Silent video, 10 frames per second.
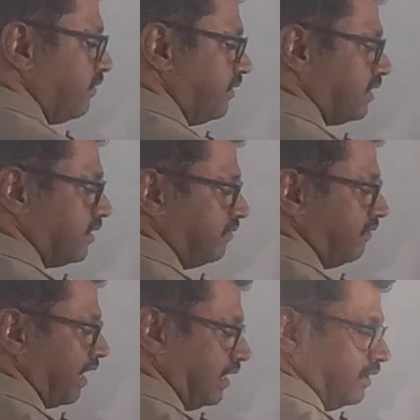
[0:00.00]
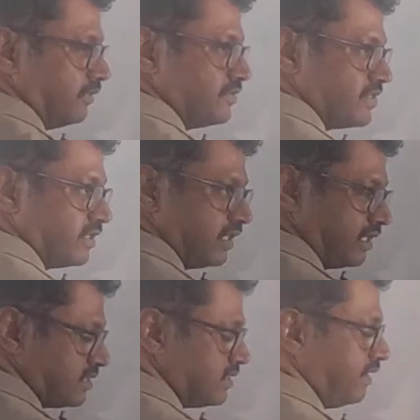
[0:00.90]
with values, that
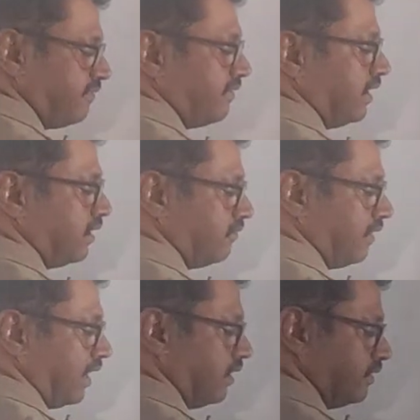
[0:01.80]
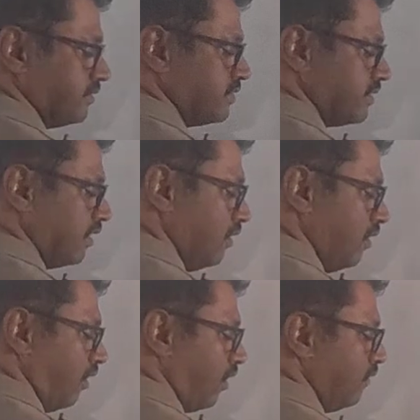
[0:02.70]
is definite values,
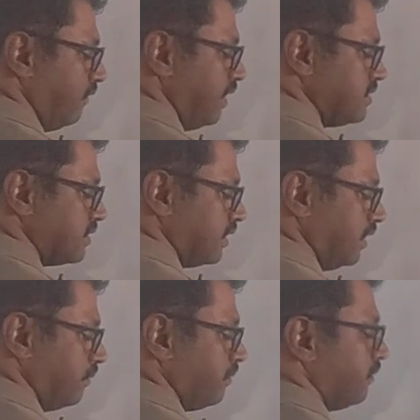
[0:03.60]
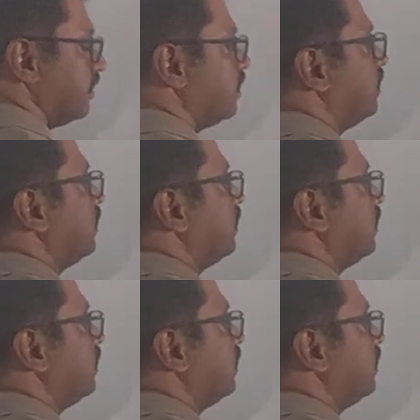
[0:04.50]
always keep the